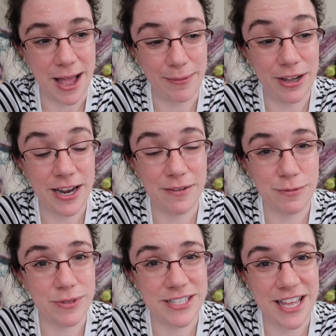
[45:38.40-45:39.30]
I'm going to have
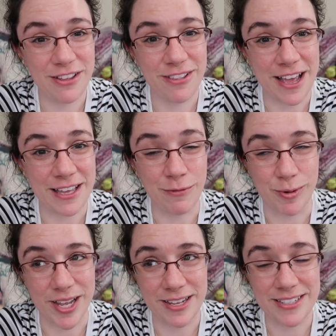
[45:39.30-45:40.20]
to put together that
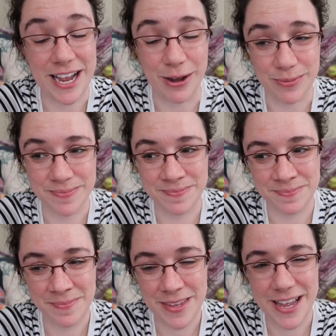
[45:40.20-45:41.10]
giveaway. Now,
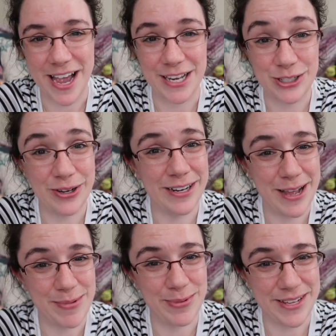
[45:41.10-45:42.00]
I showed it
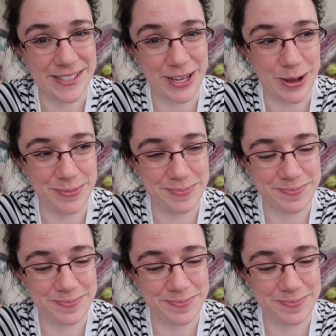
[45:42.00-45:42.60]
a couple weeks ago.